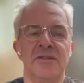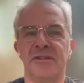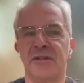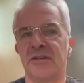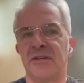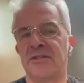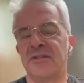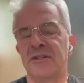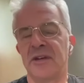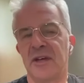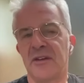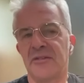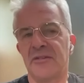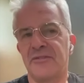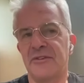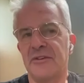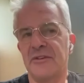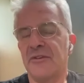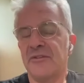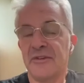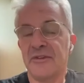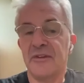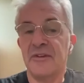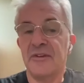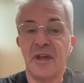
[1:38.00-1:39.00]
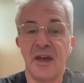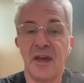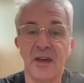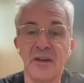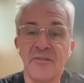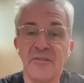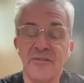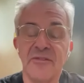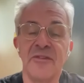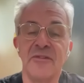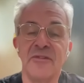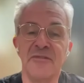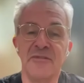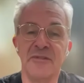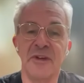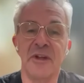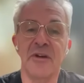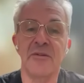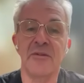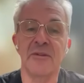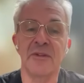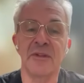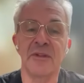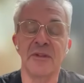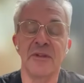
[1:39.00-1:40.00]
suggest, using text
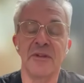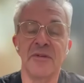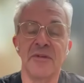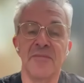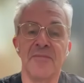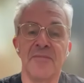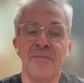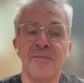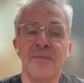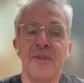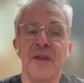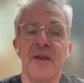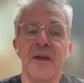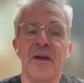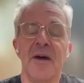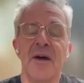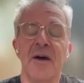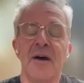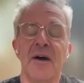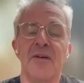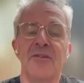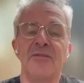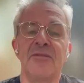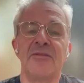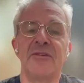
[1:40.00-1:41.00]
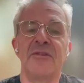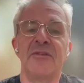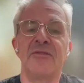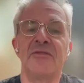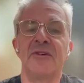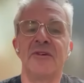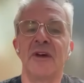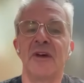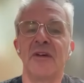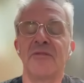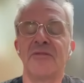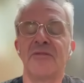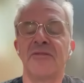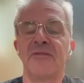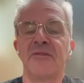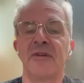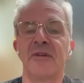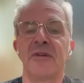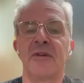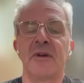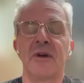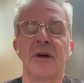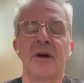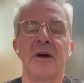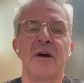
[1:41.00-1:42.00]
generally,
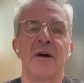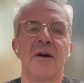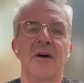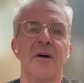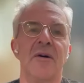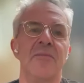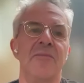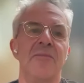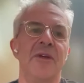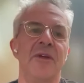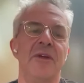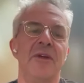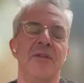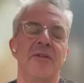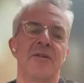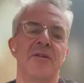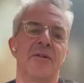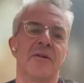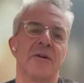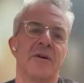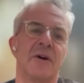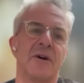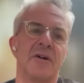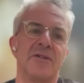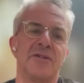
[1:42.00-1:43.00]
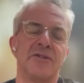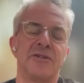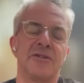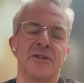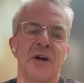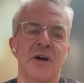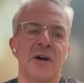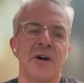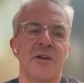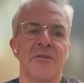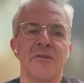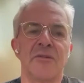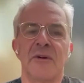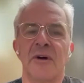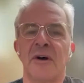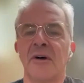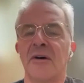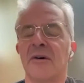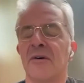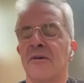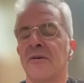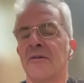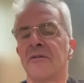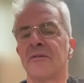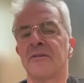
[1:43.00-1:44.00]
suggest either a
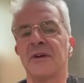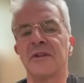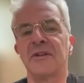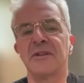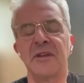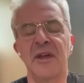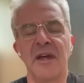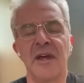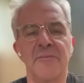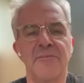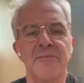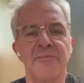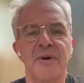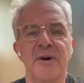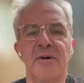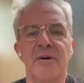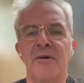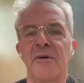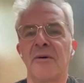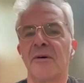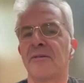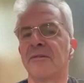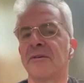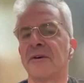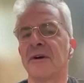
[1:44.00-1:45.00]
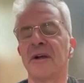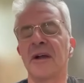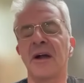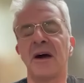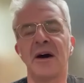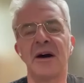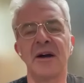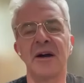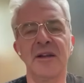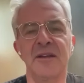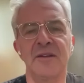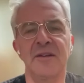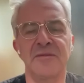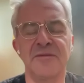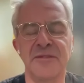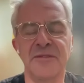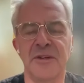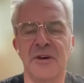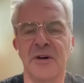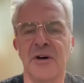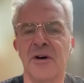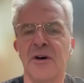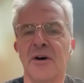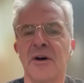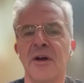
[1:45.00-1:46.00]
genre or a tempo or a kind of
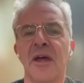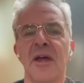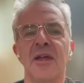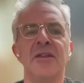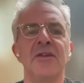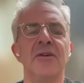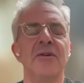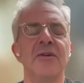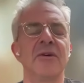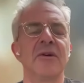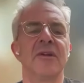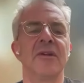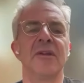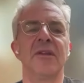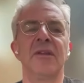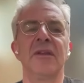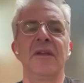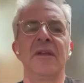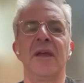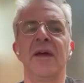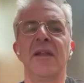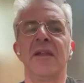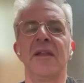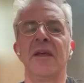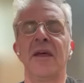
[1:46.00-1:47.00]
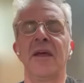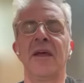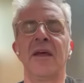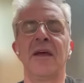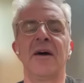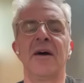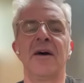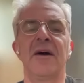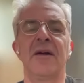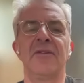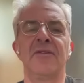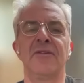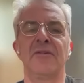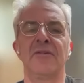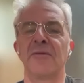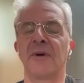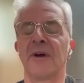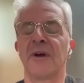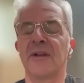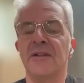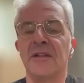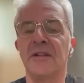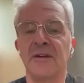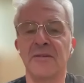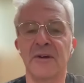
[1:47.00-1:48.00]
song, and you can get AI to
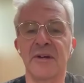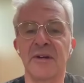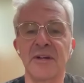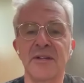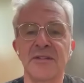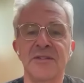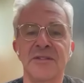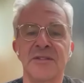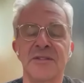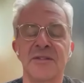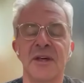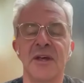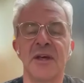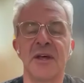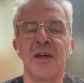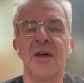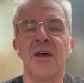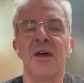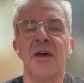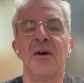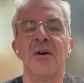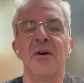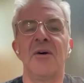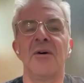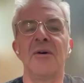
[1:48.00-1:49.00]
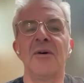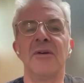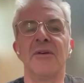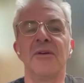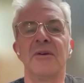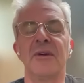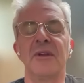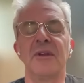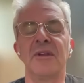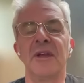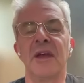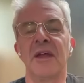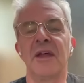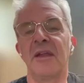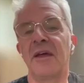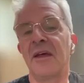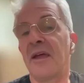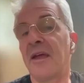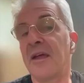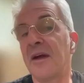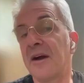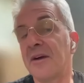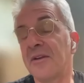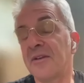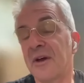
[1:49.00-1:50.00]
write lyrics, or you can get
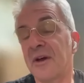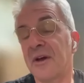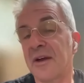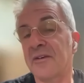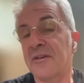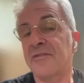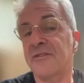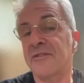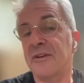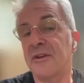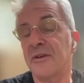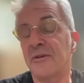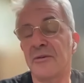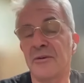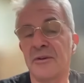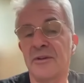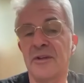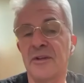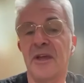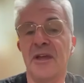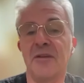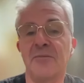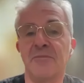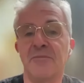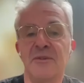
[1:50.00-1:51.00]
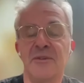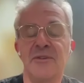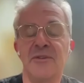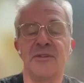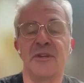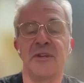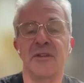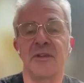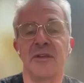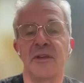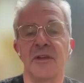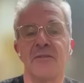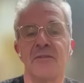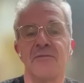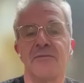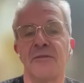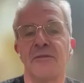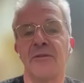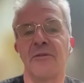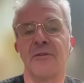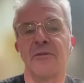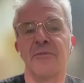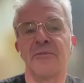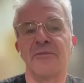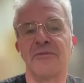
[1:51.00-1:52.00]
AI to actually create music that
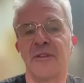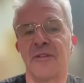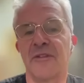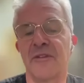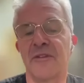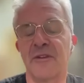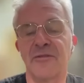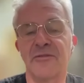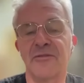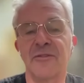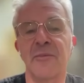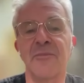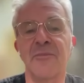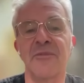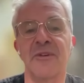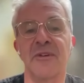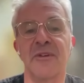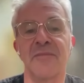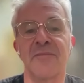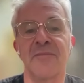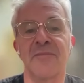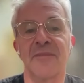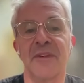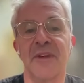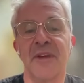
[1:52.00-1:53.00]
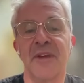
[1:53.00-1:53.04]
conforms to the description